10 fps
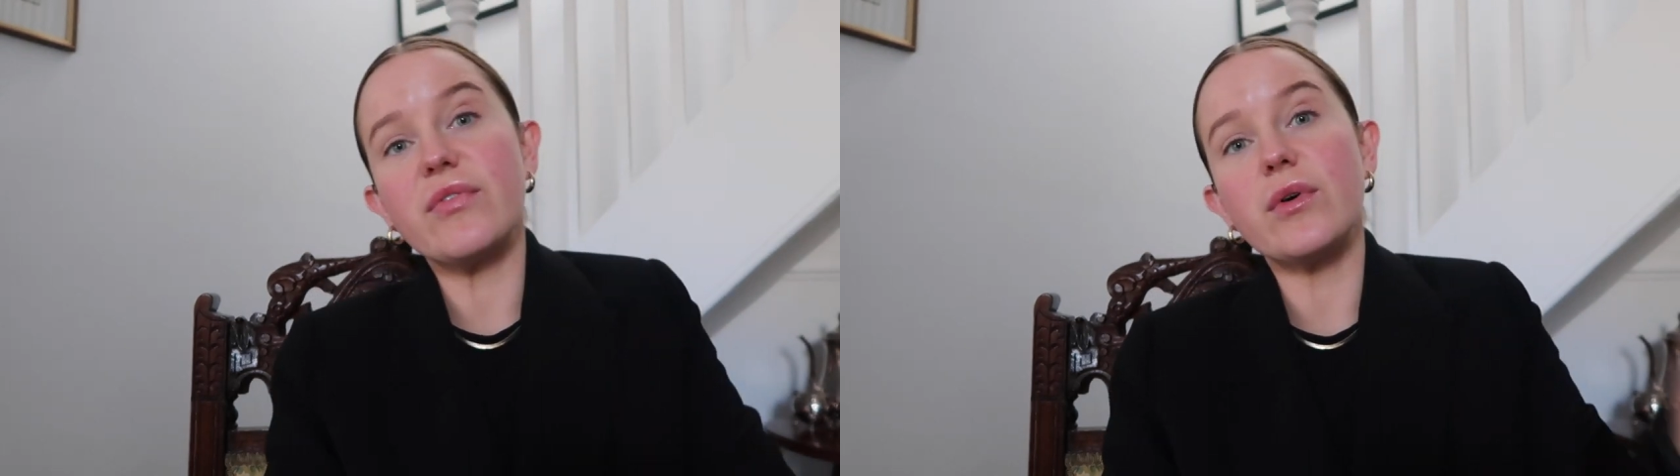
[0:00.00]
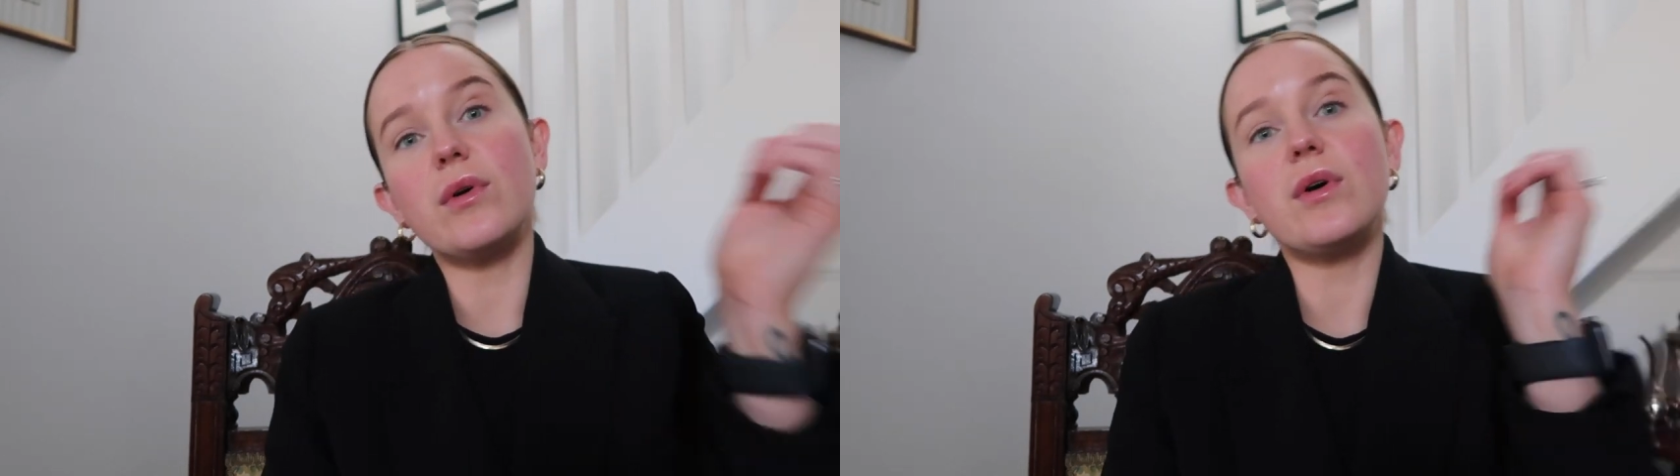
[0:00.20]

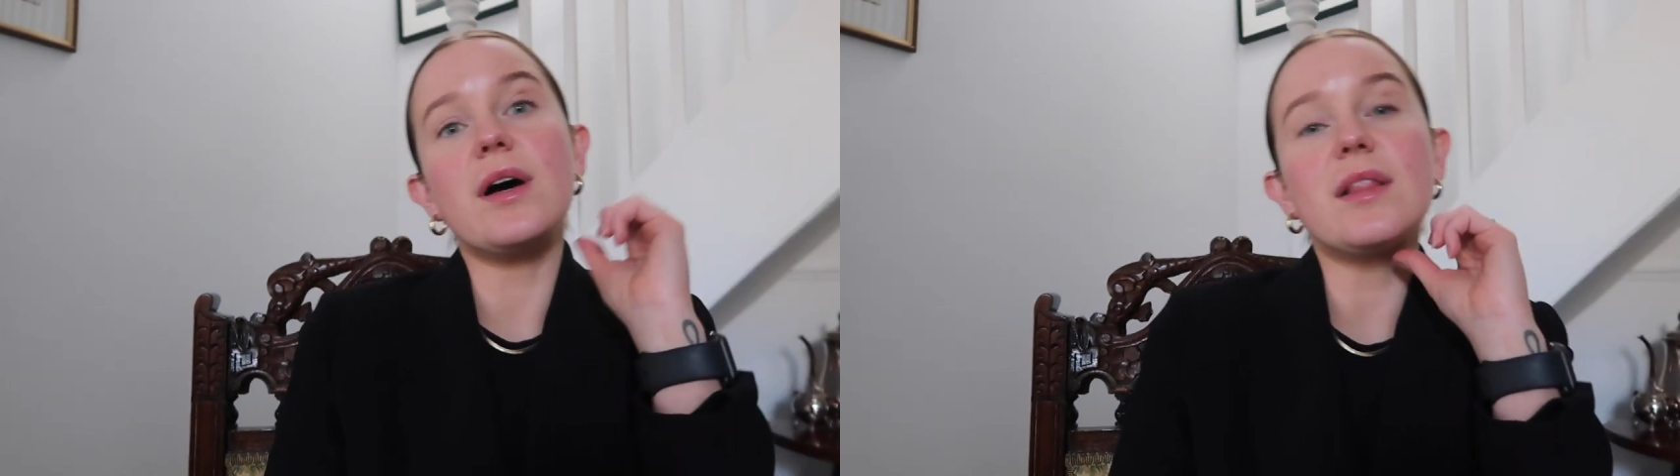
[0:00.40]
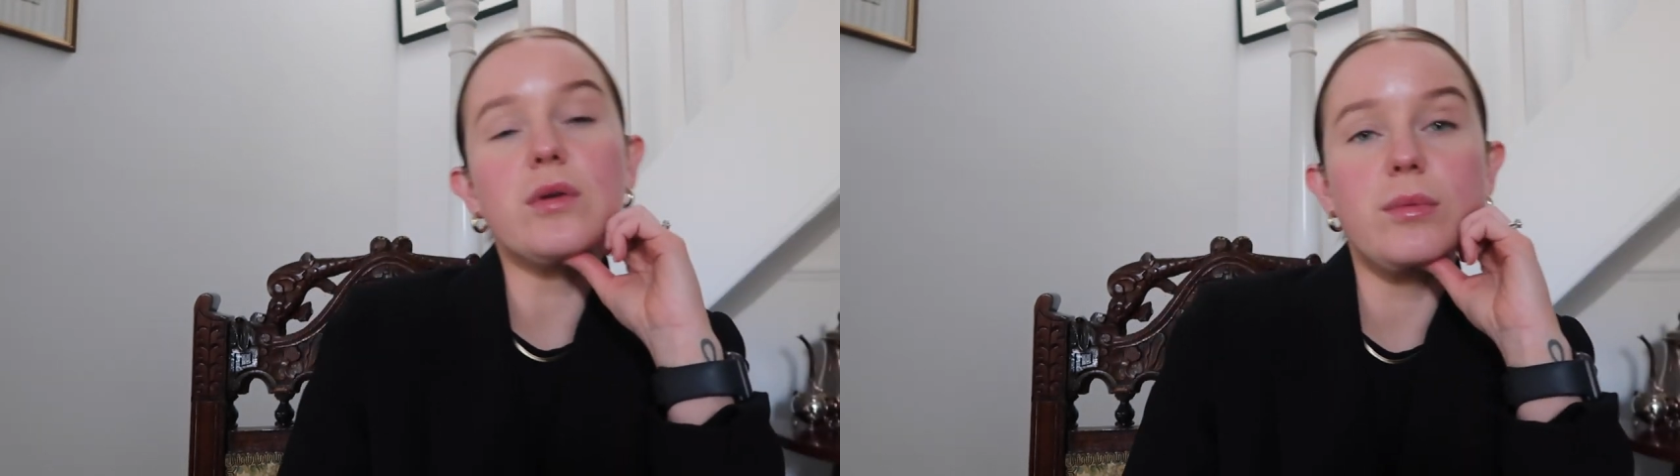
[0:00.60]
for
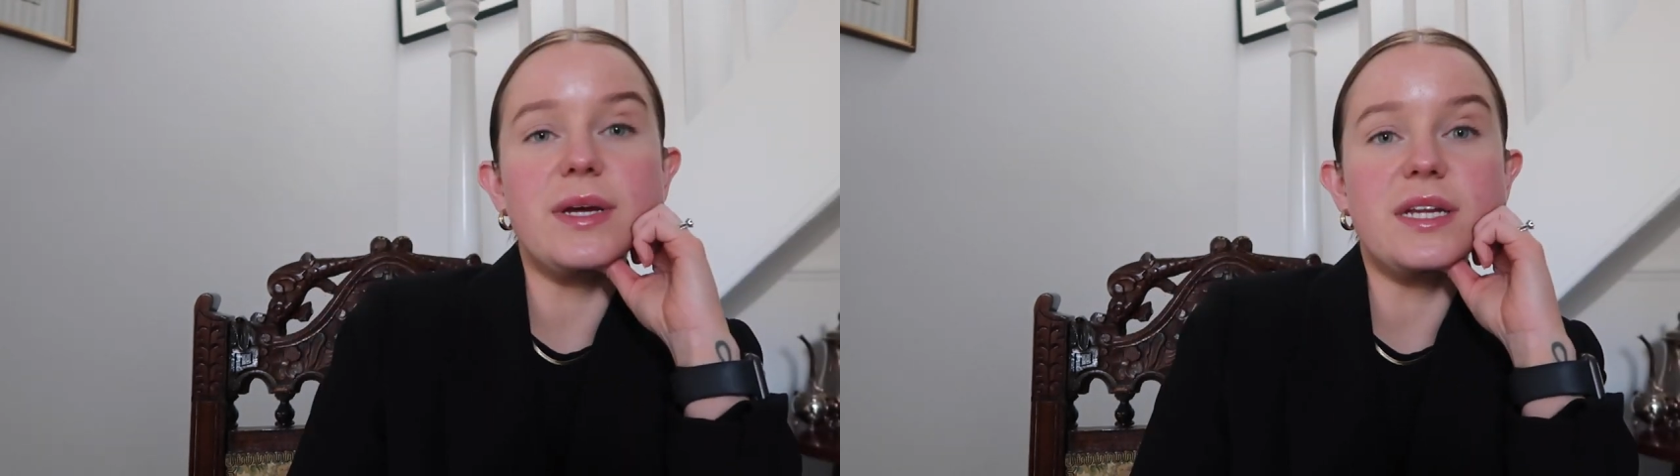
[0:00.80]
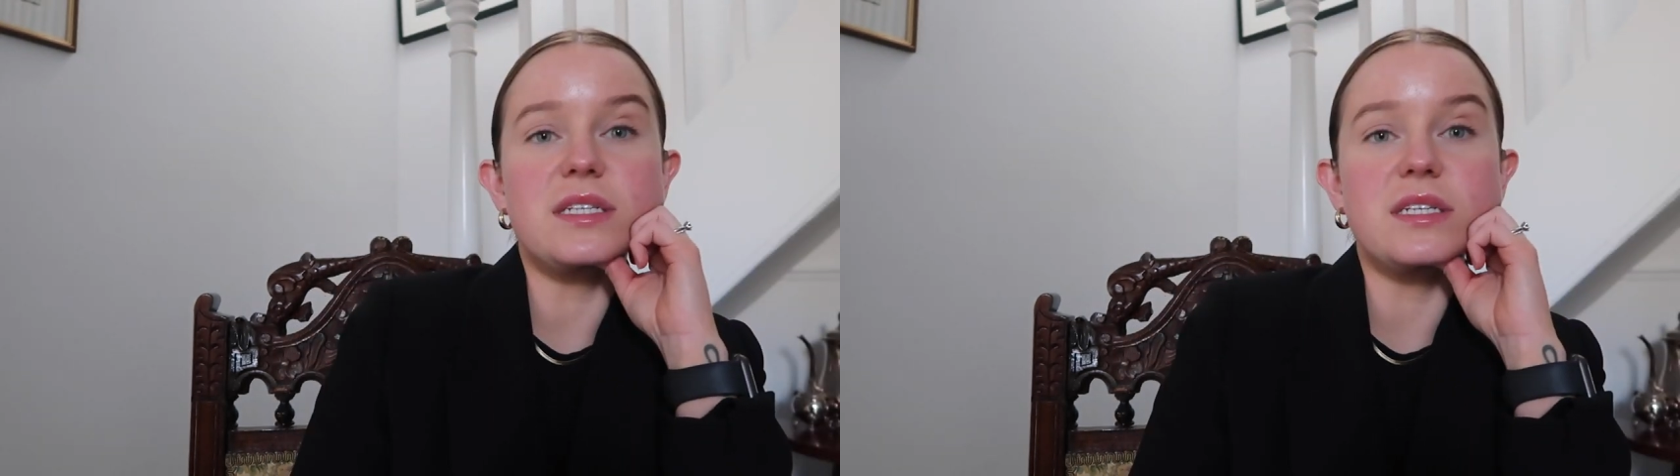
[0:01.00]
a little
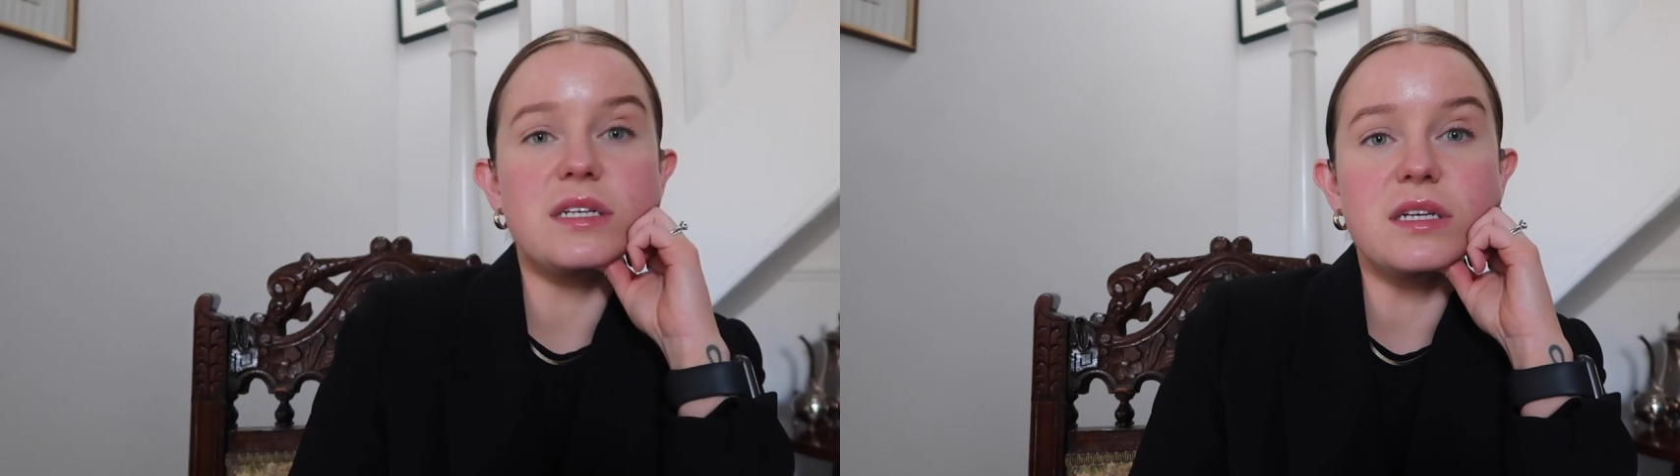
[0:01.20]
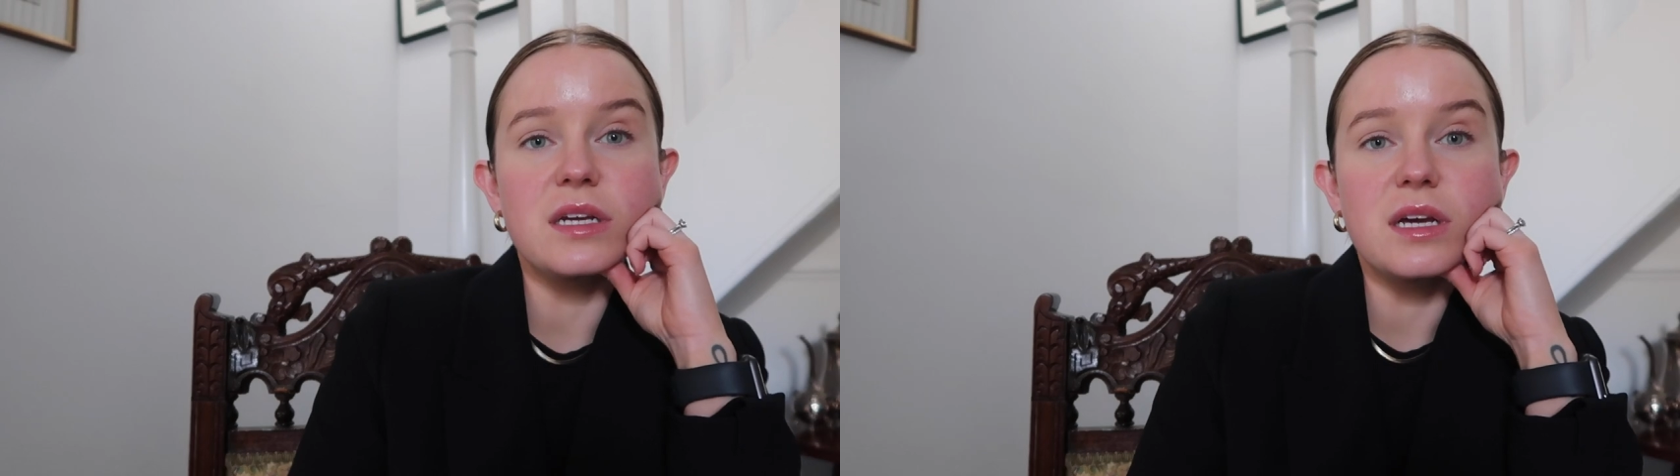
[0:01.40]
bit,